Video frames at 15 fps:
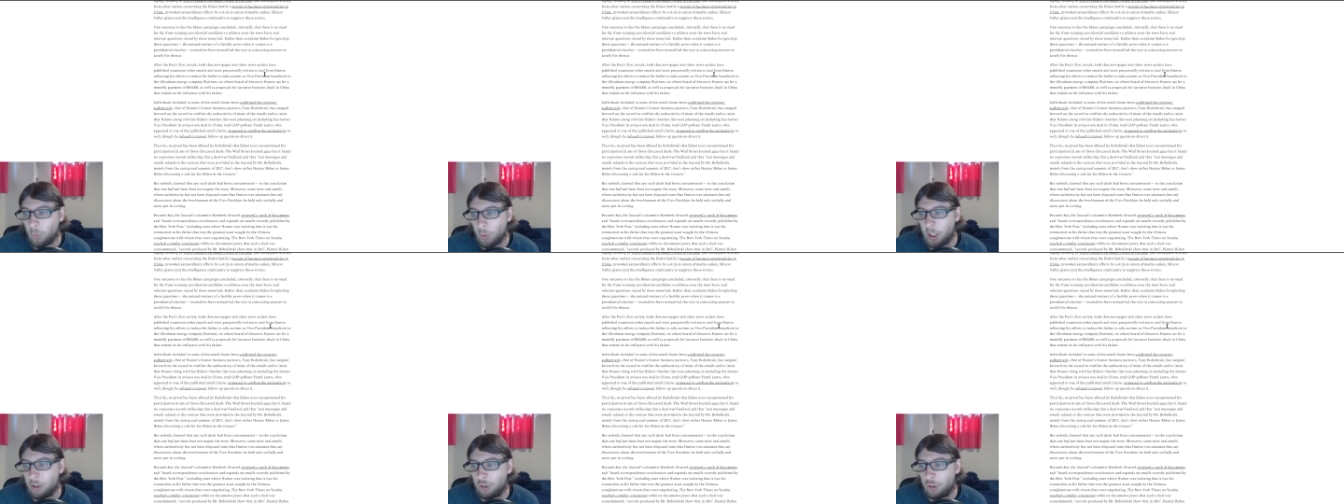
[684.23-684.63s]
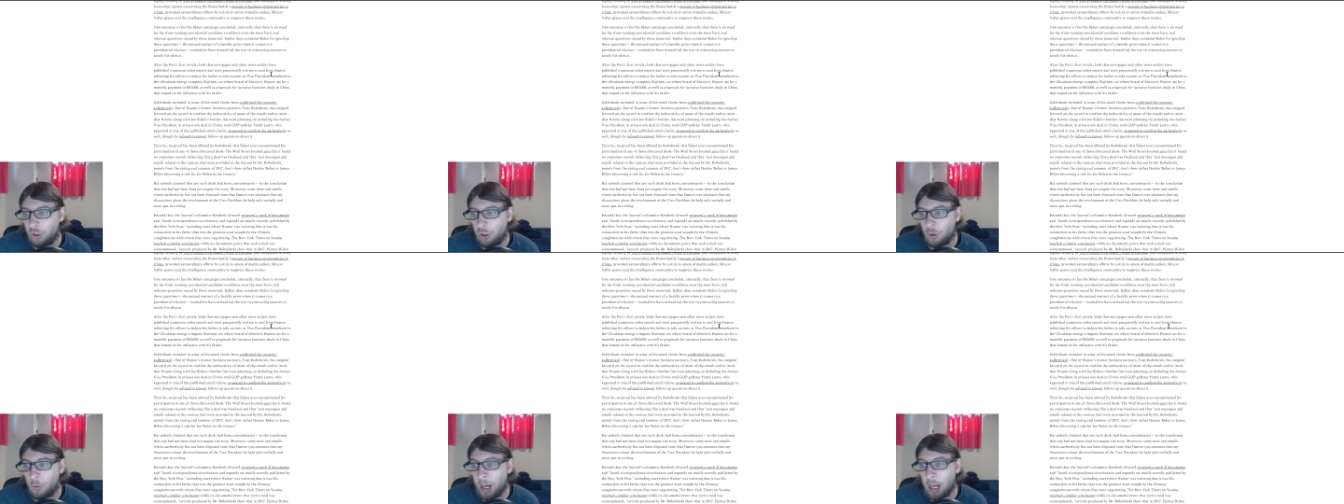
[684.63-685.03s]
written
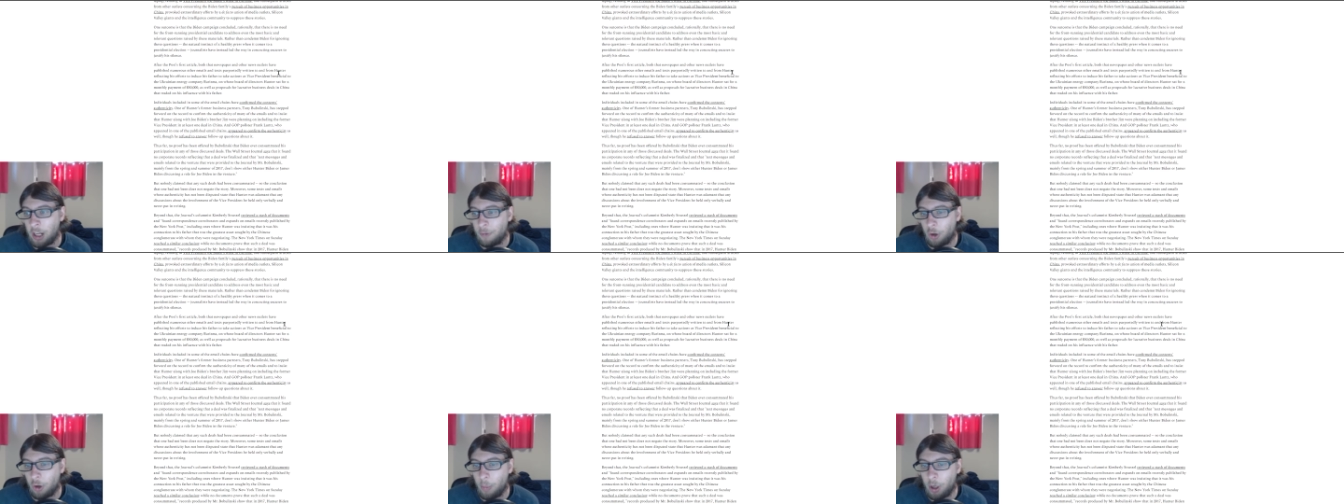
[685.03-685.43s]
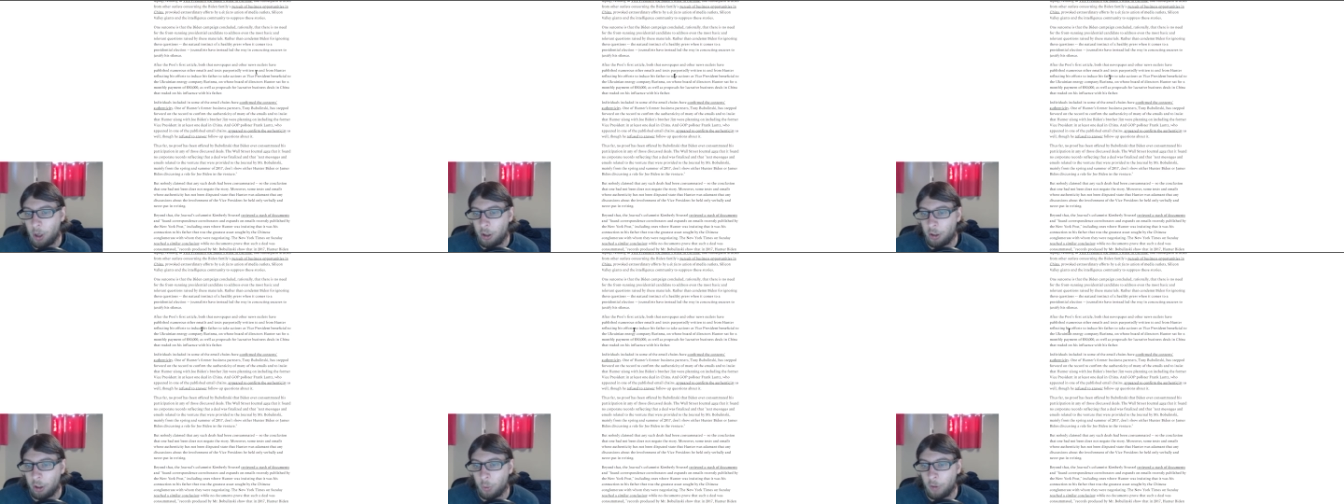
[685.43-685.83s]
to and from
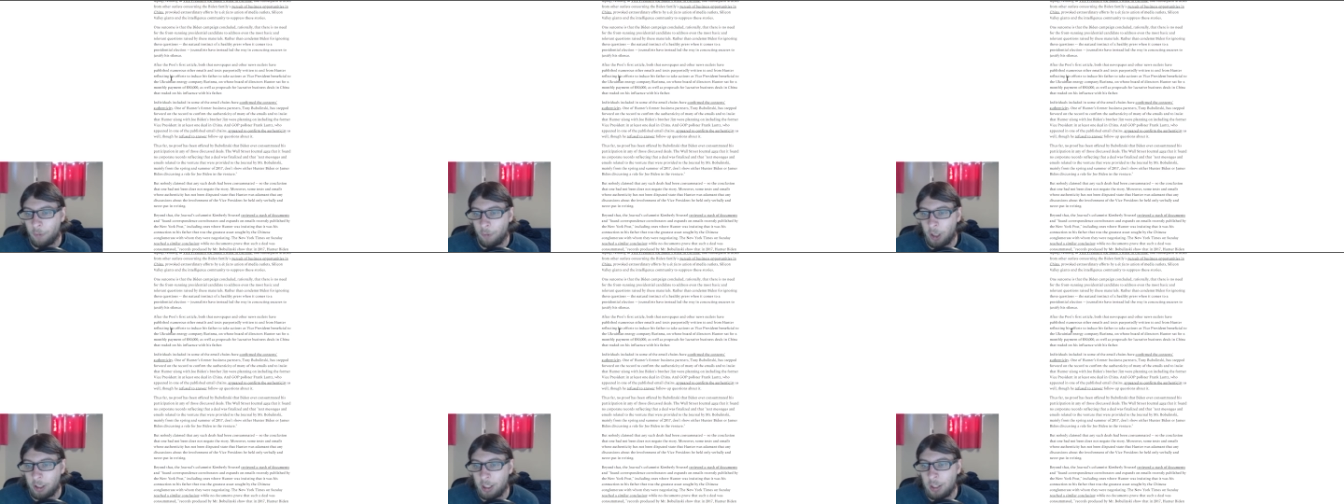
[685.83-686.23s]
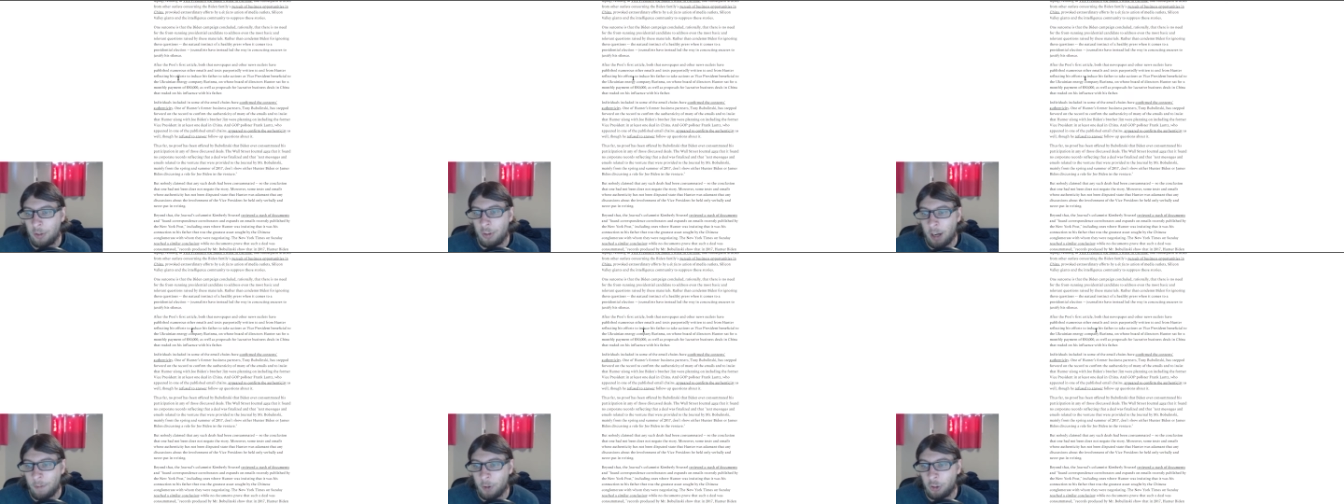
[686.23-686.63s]
Hunter reflecting
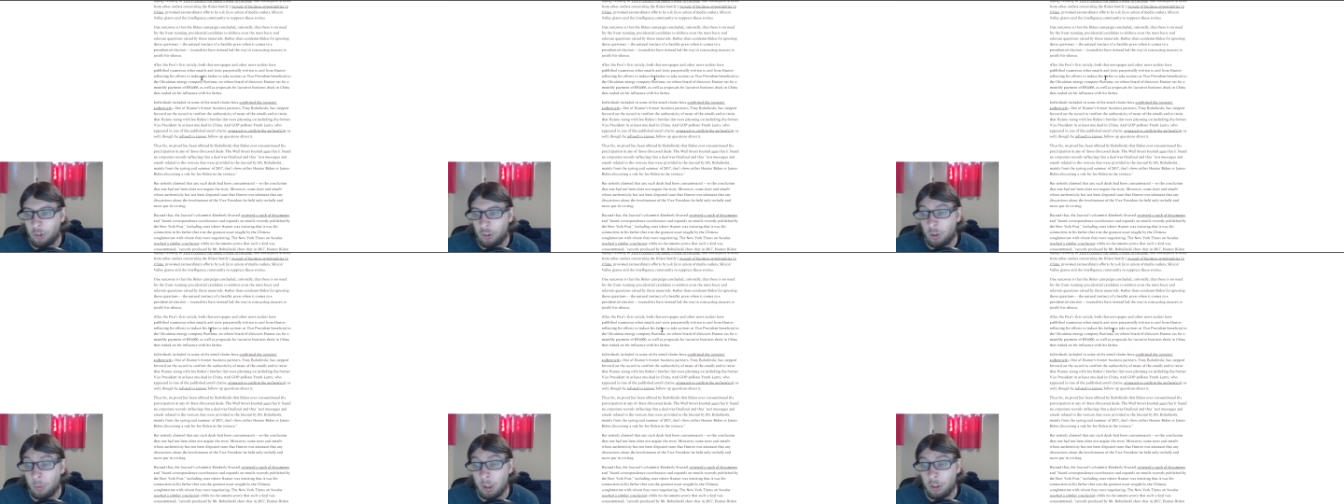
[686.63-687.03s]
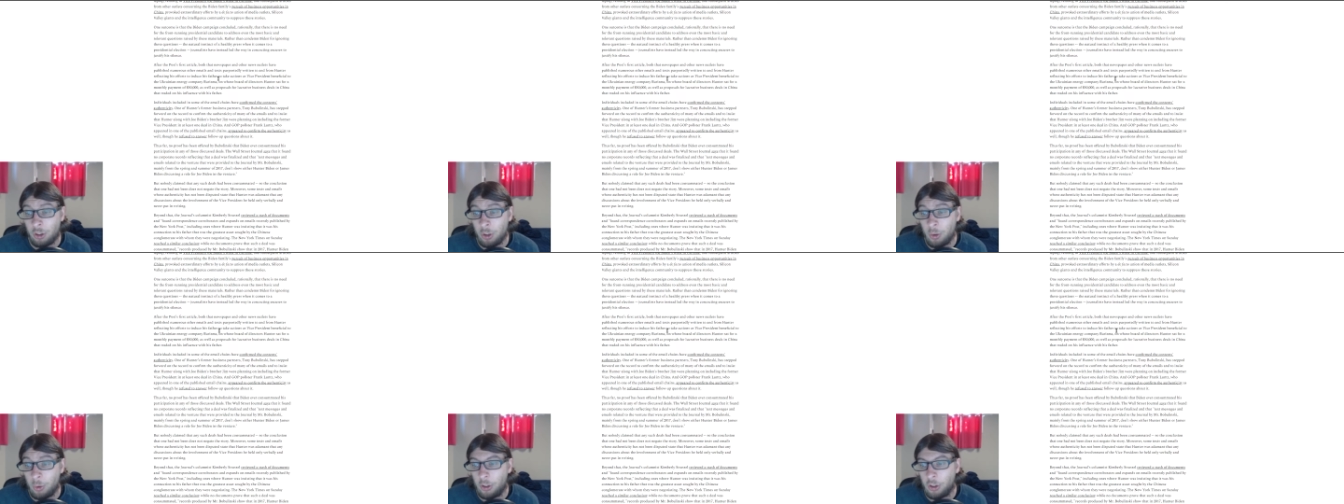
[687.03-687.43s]
his efforts to
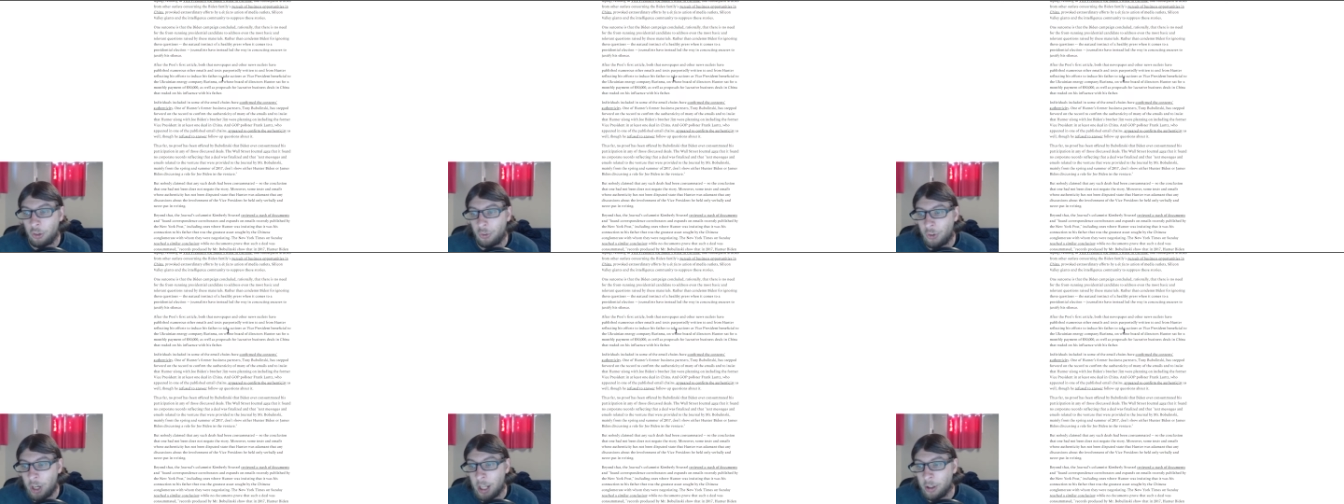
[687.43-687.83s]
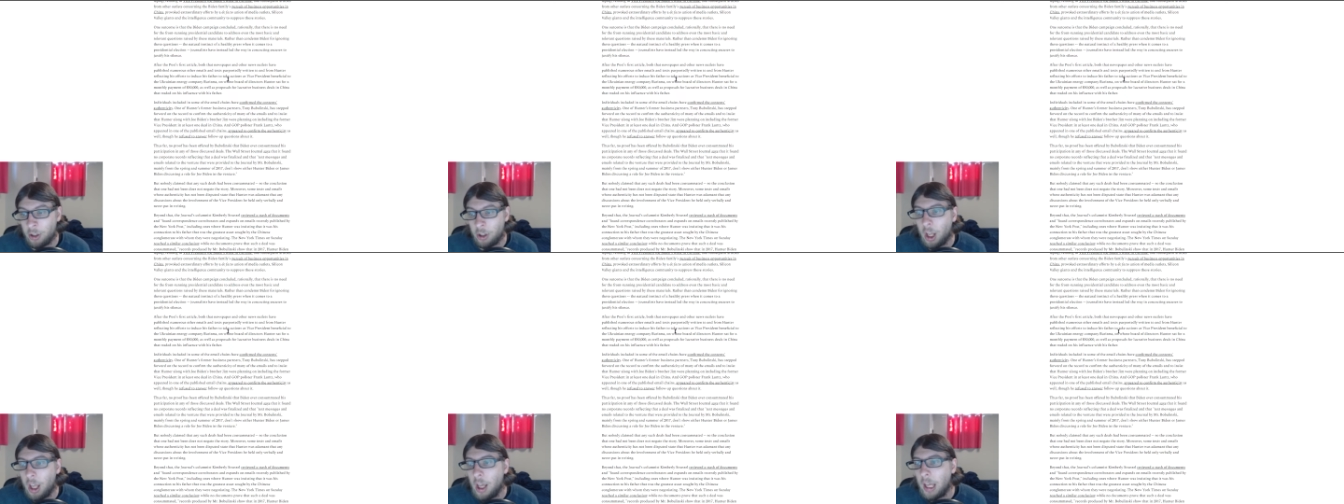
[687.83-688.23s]
induce his
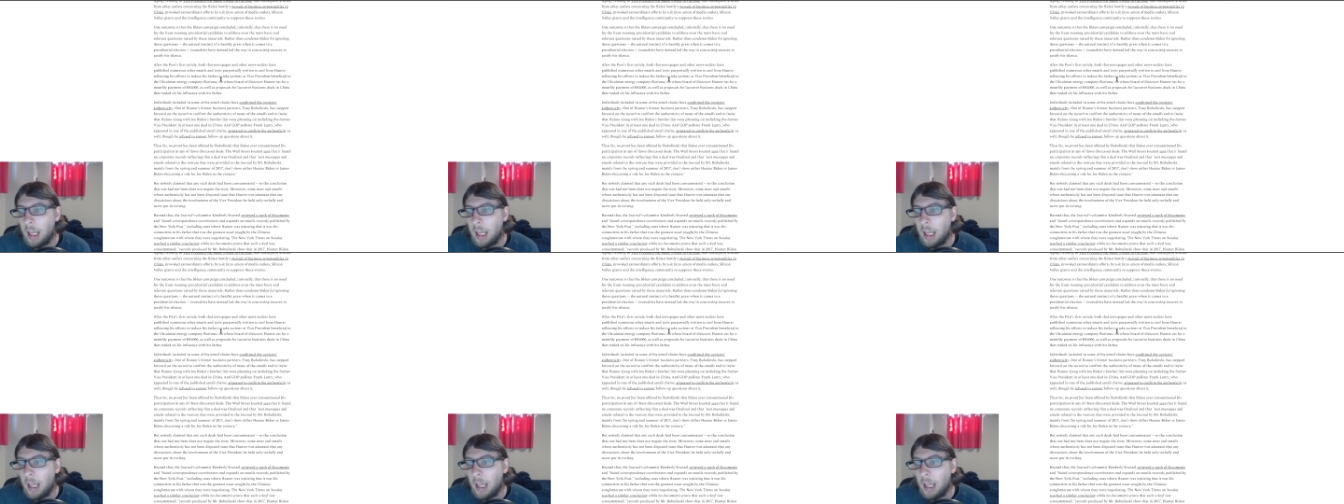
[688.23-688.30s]
father